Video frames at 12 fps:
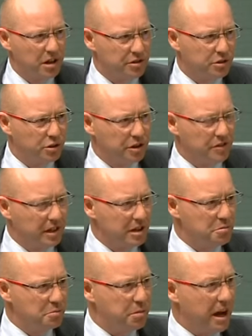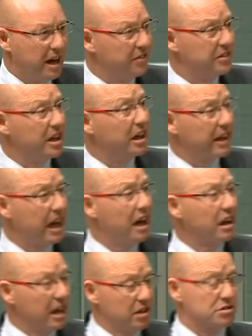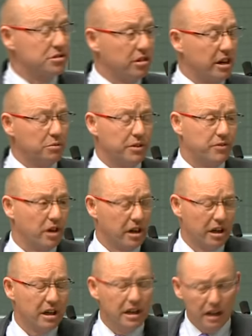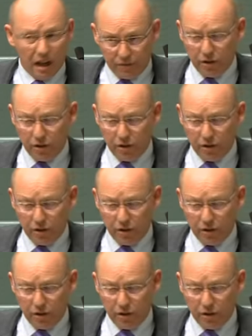not as good in the Liberal Party of telling our, our story, and we've got a, a